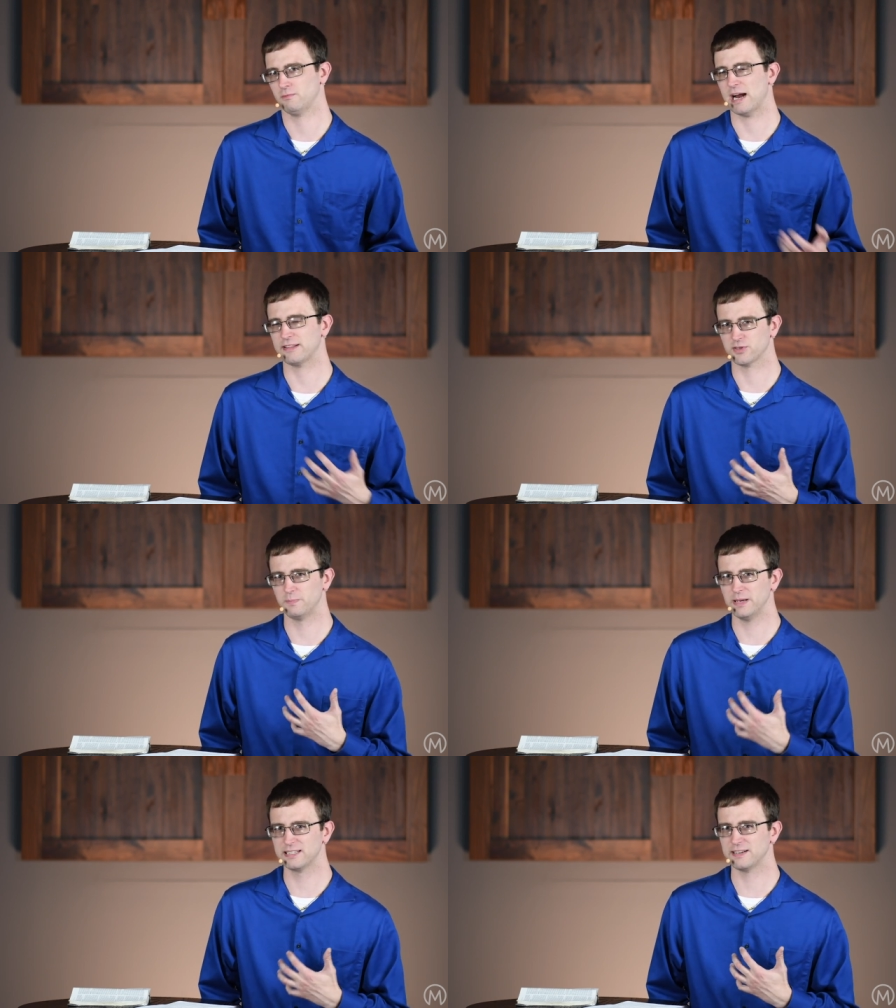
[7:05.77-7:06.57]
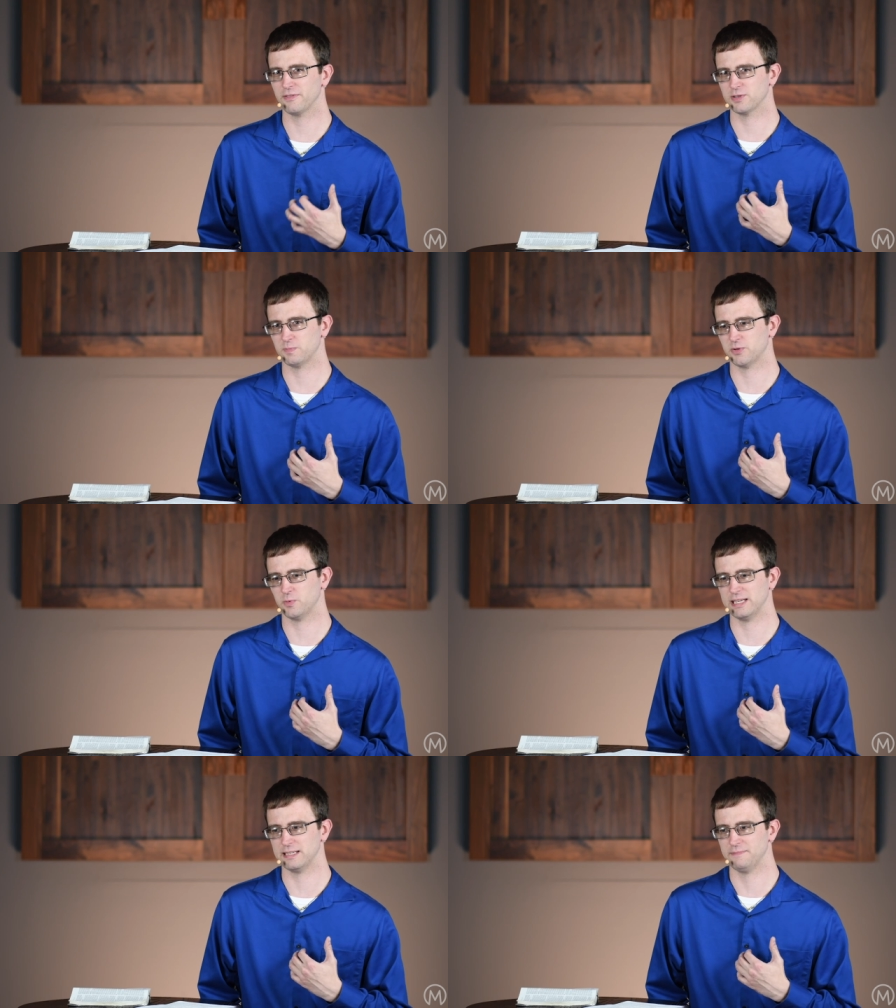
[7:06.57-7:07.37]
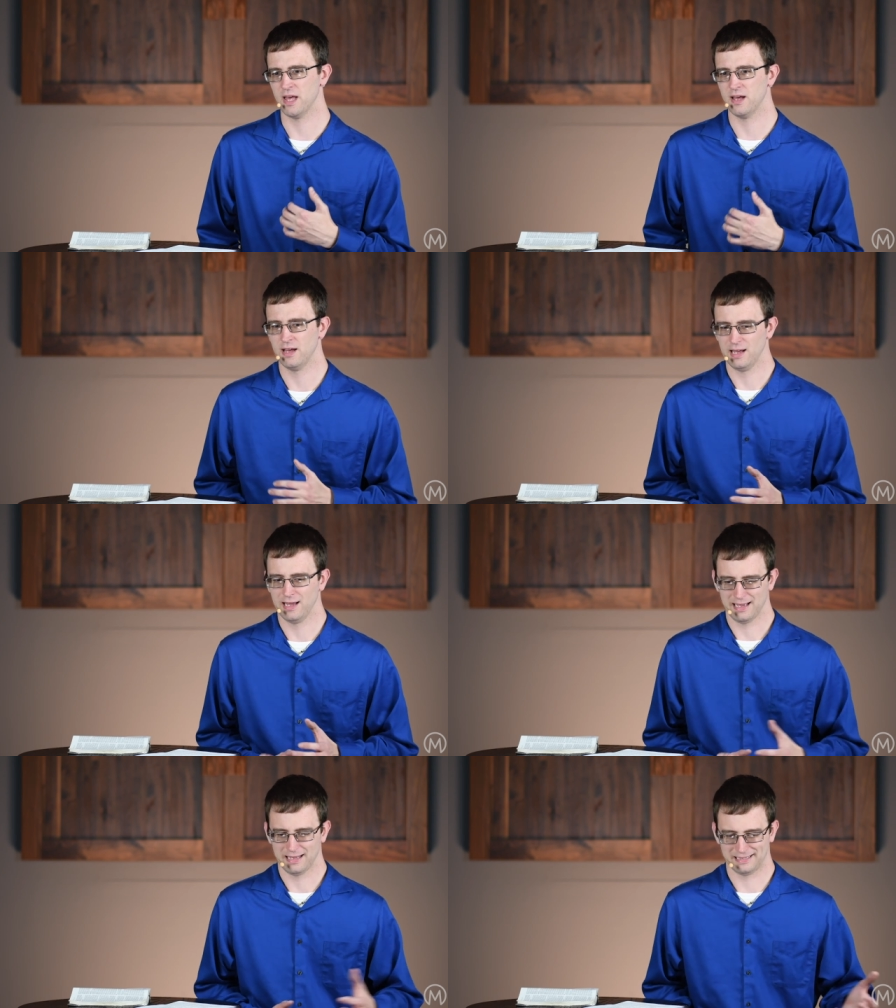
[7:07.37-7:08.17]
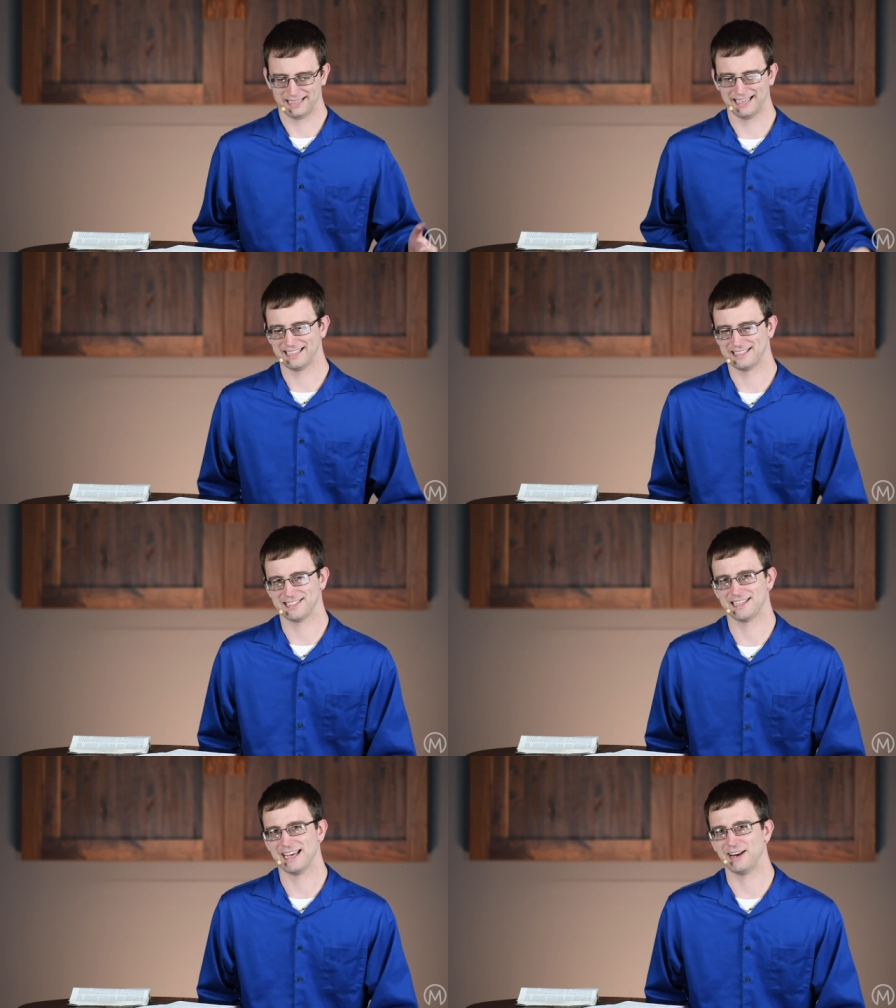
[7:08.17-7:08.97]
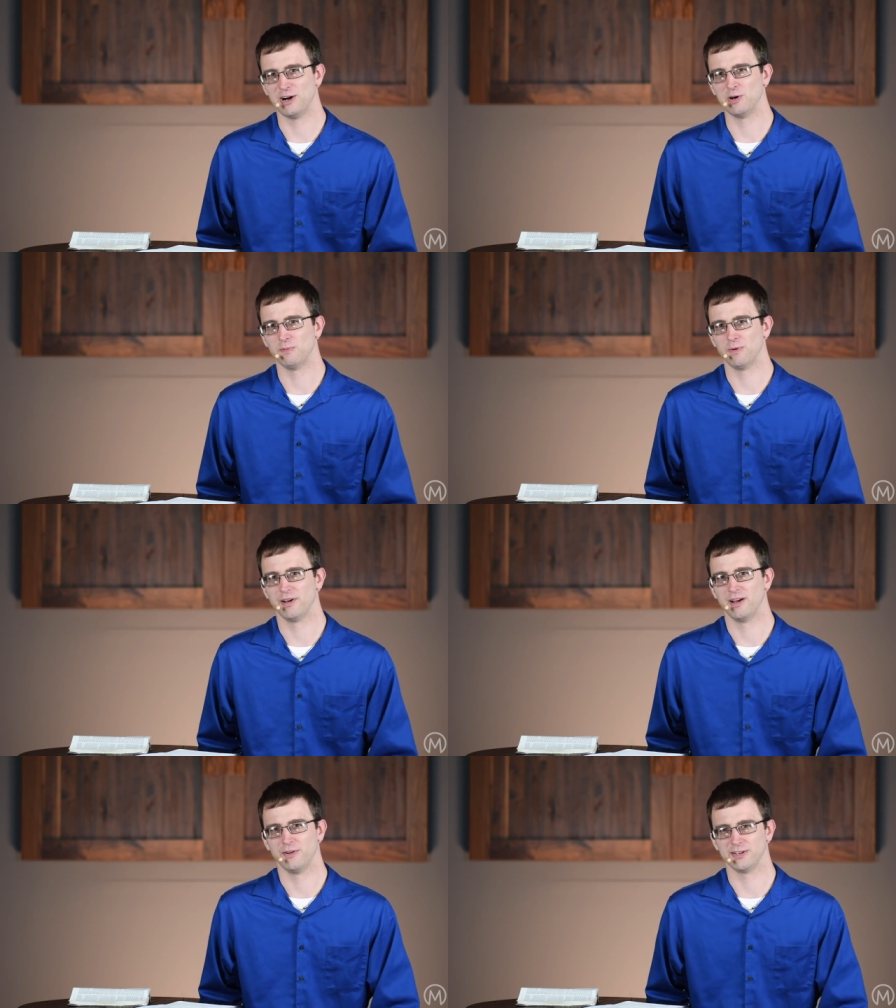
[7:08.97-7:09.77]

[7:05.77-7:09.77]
right? There's a big difference between getting to stay at home on a,